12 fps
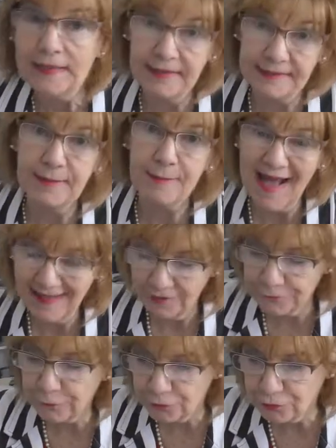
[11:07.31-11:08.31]
The demand
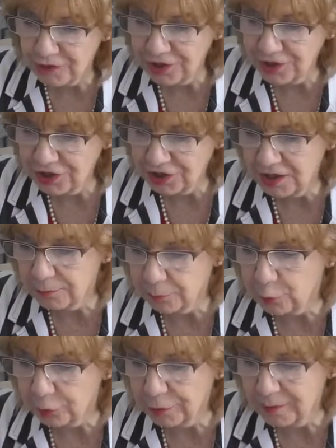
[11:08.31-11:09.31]
for training and
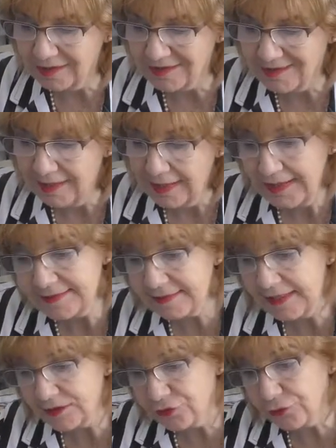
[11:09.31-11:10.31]
employment has
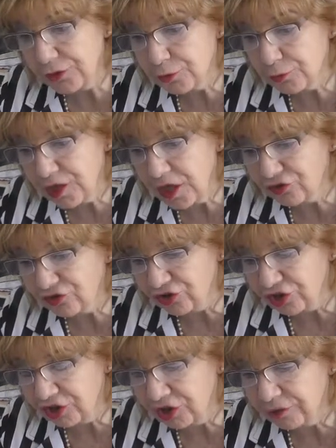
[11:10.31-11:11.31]
led to the
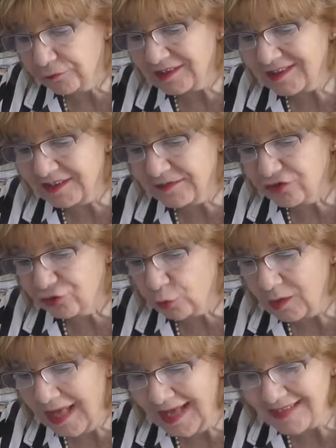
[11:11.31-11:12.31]
creation of
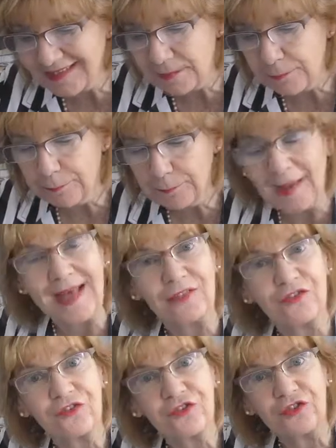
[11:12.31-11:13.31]
individualized
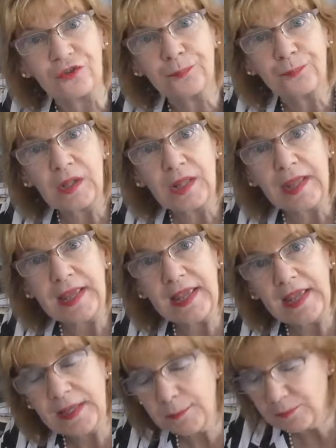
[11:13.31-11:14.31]
paths
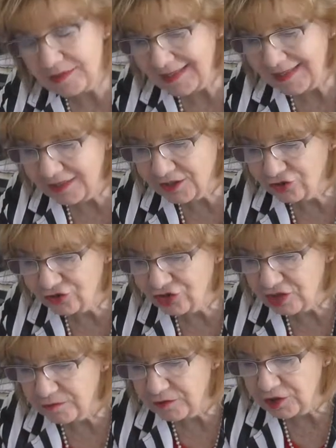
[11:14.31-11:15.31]
aimed at
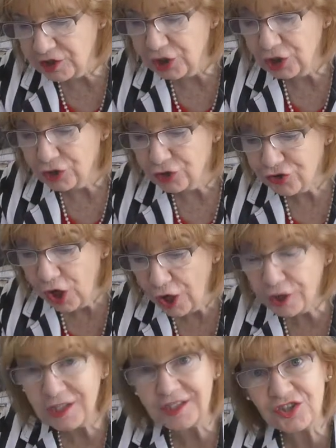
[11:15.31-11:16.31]
achieving
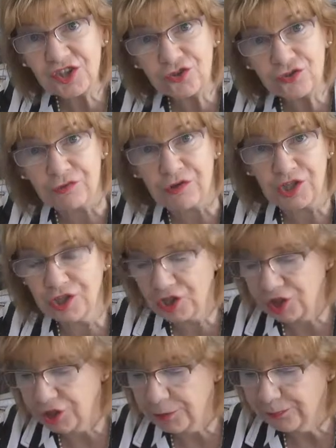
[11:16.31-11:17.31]
targeted
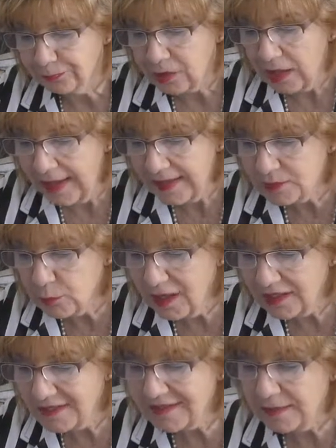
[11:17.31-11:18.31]
training, as well as